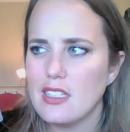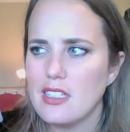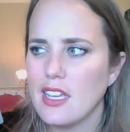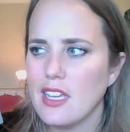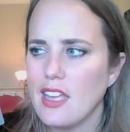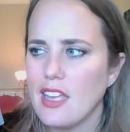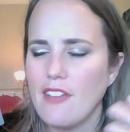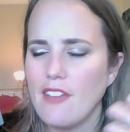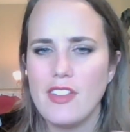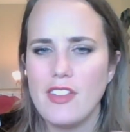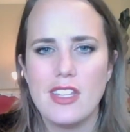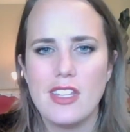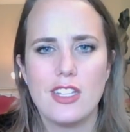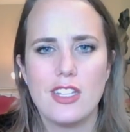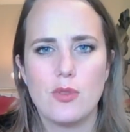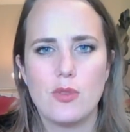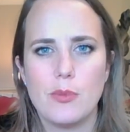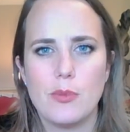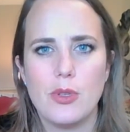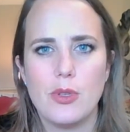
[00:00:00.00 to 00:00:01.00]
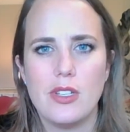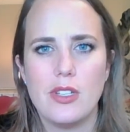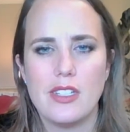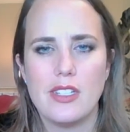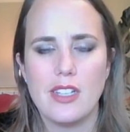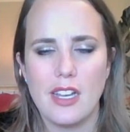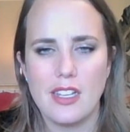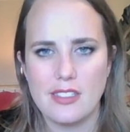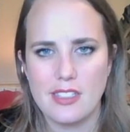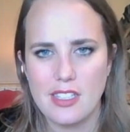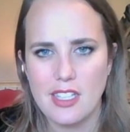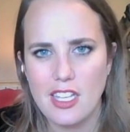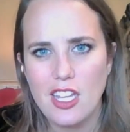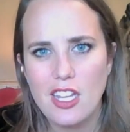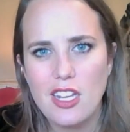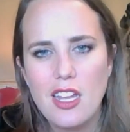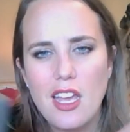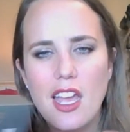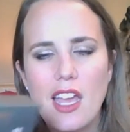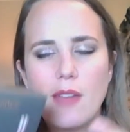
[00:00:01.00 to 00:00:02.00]
Like I feel like that's what beauty does. It, like
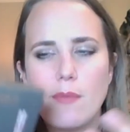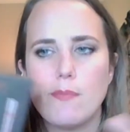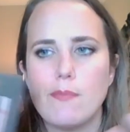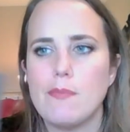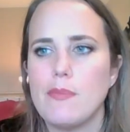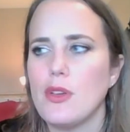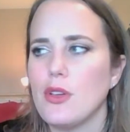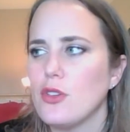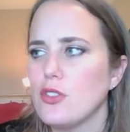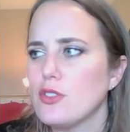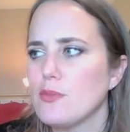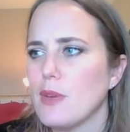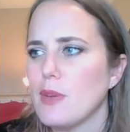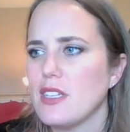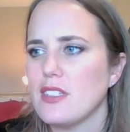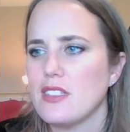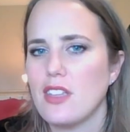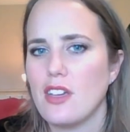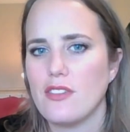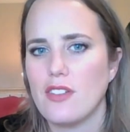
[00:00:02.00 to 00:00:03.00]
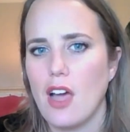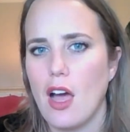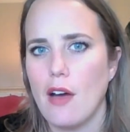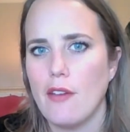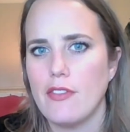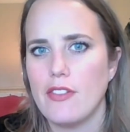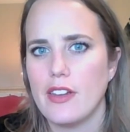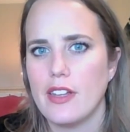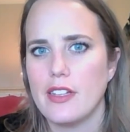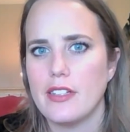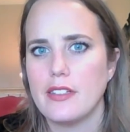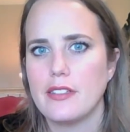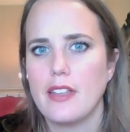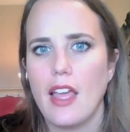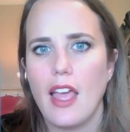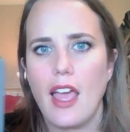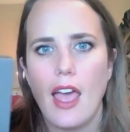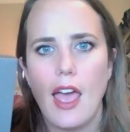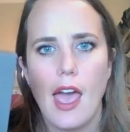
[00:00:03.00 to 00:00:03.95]
it, it builds my self-confidence.